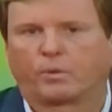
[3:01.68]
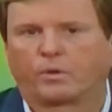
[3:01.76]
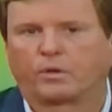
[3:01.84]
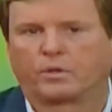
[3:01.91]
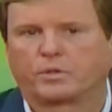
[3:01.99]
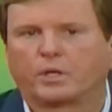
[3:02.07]

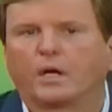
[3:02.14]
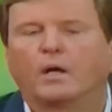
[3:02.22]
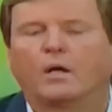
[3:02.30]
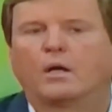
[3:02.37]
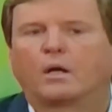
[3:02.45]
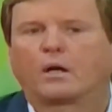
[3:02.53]
supporters
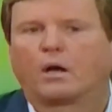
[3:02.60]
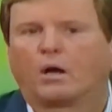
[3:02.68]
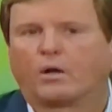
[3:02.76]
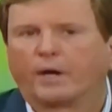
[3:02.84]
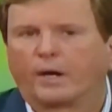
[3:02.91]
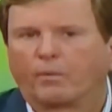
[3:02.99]

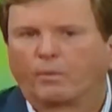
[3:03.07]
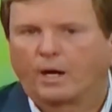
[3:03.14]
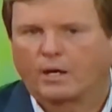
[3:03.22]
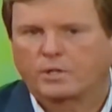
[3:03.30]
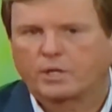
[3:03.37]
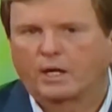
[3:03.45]
called our
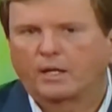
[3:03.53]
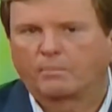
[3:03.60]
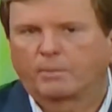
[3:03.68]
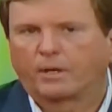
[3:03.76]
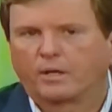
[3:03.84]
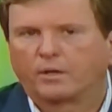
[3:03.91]
Rock
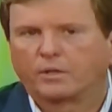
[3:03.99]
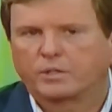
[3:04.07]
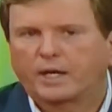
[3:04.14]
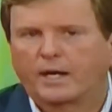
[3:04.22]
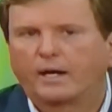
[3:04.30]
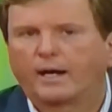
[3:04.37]
Solid
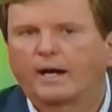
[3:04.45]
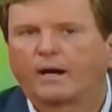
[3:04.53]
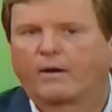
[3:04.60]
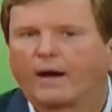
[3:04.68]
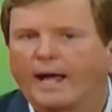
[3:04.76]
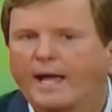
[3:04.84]
Partners. Karen
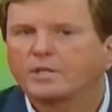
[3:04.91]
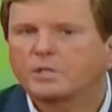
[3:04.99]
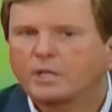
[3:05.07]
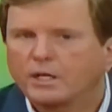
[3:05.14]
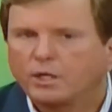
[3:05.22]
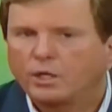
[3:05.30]
and I are
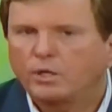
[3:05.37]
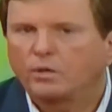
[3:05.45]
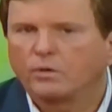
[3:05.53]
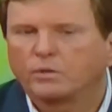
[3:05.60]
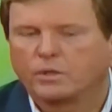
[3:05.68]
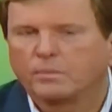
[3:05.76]
asking
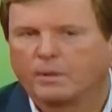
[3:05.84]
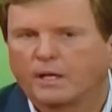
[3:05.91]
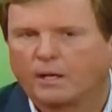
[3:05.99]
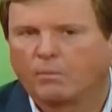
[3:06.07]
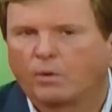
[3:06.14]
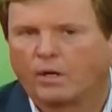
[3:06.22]
you to
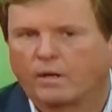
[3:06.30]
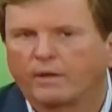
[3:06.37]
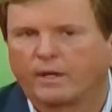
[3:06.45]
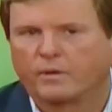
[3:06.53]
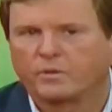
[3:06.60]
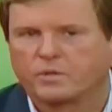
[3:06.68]
become one
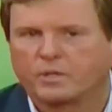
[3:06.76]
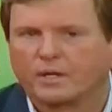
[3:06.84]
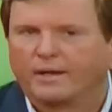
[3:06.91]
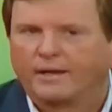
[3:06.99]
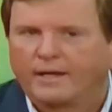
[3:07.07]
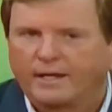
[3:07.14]
of those,
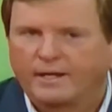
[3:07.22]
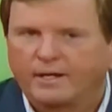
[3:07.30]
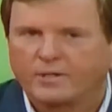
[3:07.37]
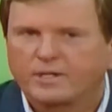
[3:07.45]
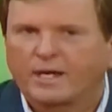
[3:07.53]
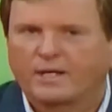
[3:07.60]

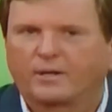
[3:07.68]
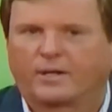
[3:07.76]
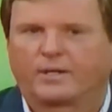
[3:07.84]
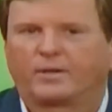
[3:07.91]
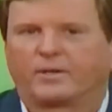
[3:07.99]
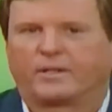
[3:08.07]
and here's how
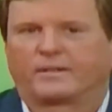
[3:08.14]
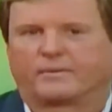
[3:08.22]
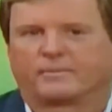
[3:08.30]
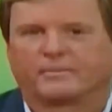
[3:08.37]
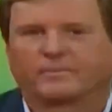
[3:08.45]
you can do it.